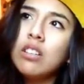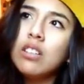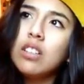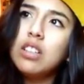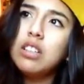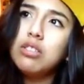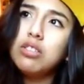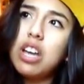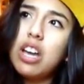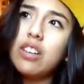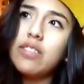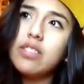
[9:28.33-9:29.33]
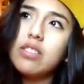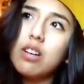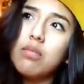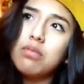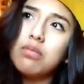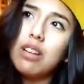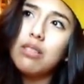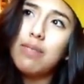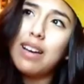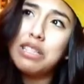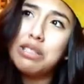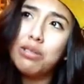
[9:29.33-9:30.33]
he used to have his arm around
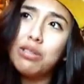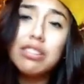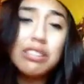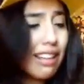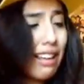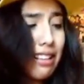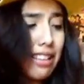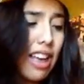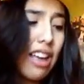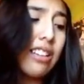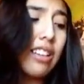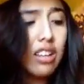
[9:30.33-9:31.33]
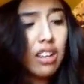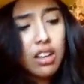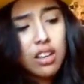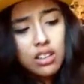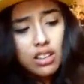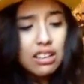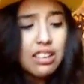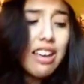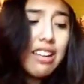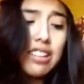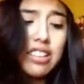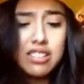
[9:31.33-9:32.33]
my shoulder like that, like that.
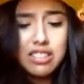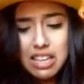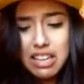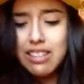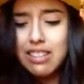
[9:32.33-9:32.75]
I'm just like,